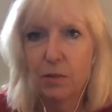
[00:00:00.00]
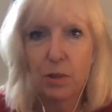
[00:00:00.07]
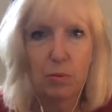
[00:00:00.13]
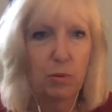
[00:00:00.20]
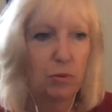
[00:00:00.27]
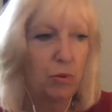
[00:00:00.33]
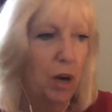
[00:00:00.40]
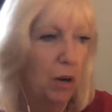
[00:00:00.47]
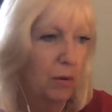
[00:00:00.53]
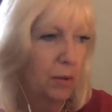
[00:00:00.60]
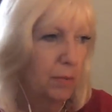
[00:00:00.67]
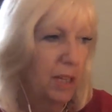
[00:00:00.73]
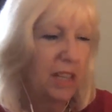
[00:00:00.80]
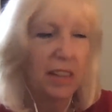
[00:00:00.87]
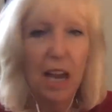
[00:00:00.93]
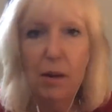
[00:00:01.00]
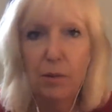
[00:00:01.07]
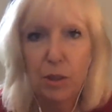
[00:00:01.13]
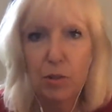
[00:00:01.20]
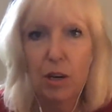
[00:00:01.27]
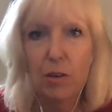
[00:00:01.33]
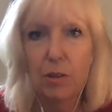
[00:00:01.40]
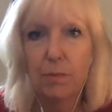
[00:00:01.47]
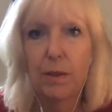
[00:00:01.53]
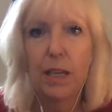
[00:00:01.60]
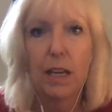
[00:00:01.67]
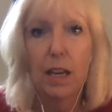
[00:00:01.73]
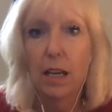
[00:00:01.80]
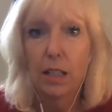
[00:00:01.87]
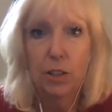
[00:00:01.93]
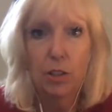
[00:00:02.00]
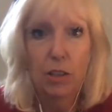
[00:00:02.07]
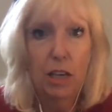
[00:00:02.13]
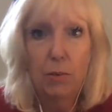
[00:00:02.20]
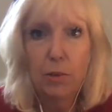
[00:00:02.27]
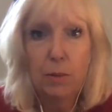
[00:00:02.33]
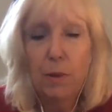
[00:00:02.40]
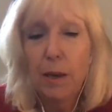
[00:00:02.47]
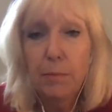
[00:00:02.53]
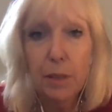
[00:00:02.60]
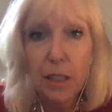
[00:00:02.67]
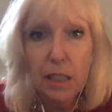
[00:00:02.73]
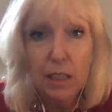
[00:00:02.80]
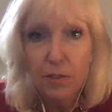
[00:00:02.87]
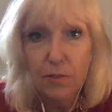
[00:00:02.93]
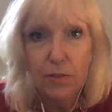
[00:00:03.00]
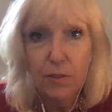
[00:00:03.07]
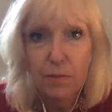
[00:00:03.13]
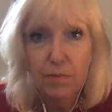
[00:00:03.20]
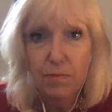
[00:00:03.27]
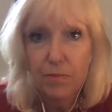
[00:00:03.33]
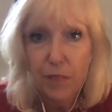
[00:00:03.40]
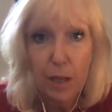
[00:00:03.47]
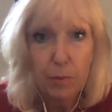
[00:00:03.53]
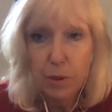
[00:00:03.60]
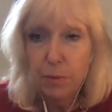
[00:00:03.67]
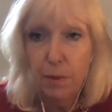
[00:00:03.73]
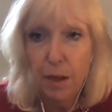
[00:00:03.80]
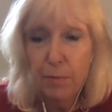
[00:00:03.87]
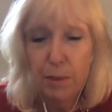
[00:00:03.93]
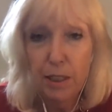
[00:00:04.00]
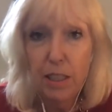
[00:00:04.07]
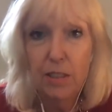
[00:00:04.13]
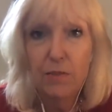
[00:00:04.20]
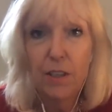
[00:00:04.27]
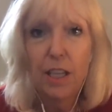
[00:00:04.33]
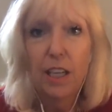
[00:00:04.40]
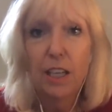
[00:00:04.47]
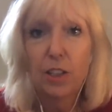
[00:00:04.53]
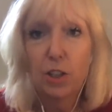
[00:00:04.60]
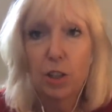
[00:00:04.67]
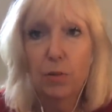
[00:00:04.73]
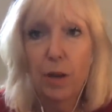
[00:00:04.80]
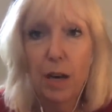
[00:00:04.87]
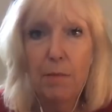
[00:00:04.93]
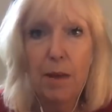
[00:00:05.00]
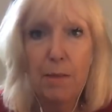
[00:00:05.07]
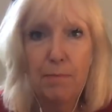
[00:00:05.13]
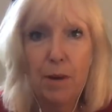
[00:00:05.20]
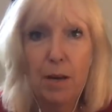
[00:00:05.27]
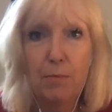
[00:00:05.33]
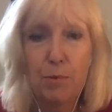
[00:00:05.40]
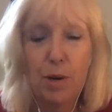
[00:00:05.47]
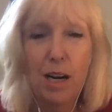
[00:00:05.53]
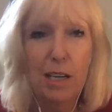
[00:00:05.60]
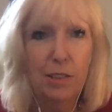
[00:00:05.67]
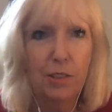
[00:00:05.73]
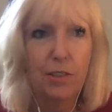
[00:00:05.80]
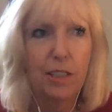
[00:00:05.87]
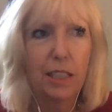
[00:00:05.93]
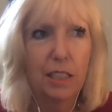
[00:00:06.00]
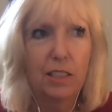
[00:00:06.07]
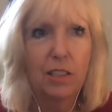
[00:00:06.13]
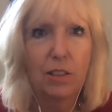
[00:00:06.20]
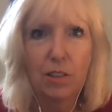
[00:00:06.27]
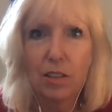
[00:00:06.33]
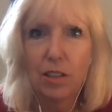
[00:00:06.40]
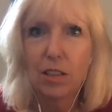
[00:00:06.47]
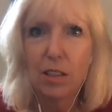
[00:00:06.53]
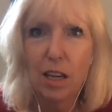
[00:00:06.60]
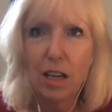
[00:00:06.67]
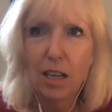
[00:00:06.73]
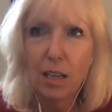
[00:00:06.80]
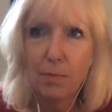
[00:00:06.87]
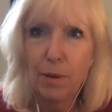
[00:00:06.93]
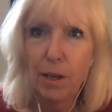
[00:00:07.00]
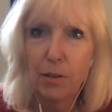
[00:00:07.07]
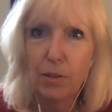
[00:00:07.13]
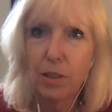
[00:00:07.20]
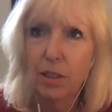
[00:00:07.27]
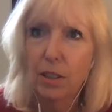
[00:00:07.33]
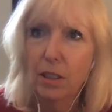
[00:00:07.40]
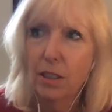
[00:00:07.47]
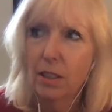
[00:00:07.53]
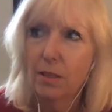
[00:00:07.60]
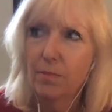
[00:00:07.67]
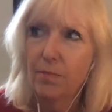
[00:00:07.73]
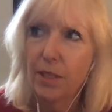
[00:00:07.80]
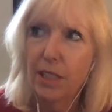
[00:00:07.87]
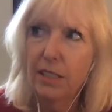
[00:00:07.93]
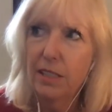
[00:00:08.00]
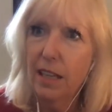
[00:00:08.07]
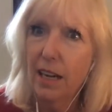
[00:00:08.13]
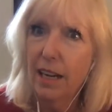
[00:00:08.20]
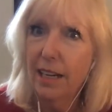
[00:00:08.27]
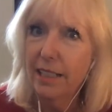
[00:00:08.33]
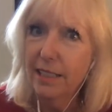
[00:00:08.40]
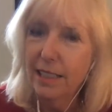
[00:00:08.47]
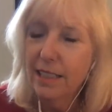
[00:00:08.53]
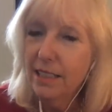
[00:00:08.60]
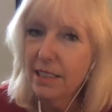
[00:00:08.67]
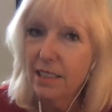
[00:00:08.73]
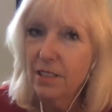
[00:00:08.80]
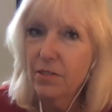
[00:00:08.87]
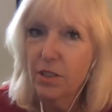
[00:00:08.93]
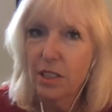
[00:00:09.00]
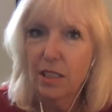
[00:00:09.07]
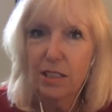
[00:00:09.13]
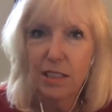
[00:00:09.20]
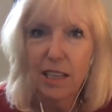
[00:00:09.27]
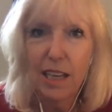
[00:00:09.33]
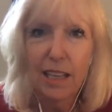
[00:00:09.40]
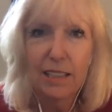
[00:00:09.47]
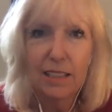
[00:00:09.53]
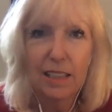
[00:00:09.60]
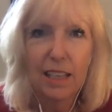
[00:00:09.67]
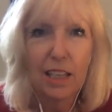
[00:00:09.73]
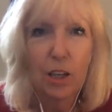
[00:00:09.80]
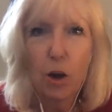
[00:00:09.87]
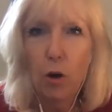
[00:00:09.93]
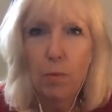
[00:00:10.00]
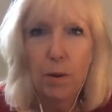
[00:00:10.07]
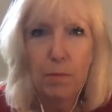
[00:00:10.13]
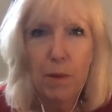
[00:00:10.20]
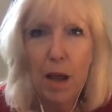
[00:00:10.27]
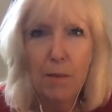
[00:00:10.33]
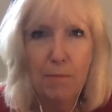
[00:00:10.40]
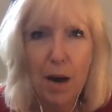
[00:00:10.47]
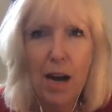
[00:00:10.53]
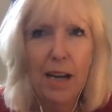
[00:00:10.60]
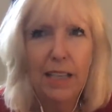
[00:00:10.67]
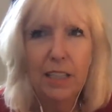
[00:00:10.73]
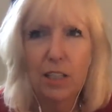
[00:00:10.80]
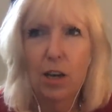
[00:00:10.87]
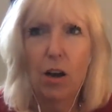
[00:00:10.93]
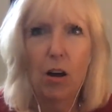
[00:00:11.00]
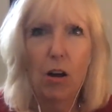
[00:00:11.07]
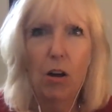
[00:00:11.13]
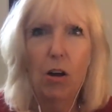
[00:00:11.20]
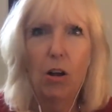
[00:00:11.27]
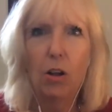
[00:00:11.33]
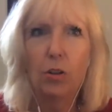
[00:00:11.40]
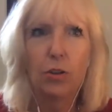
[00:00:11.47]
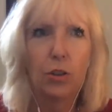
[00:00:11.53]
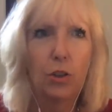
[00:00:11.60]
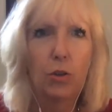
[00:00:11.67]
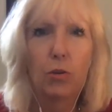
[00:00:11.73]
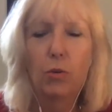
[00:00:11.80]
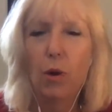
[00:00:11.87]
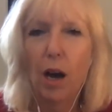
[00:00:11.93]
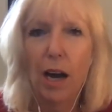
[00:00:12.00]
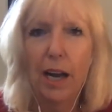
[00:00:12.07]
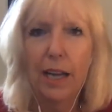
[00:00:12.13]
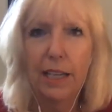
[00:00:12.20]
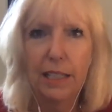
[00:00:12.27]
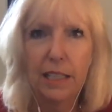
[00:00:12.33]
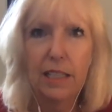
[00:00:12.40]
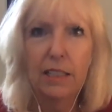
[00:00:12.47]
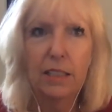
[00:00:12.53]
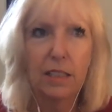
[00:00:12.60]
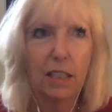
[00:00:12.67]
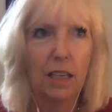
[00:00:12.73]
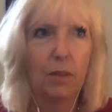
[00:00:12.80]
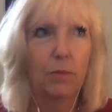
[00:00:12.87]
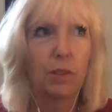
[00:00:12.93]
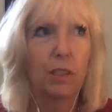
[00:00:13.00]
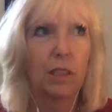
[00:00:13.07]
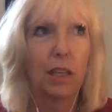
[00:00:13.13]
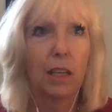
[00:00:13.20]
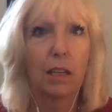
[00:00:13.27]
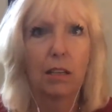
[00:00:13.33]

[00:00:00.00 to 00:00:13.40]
was wrong with me and that was wrong with me. And so that was my belief. That was my belief. And so when I met Bob Proctor and he started to talk about these ideas of success and he opened my mind to all new ideas. I was like,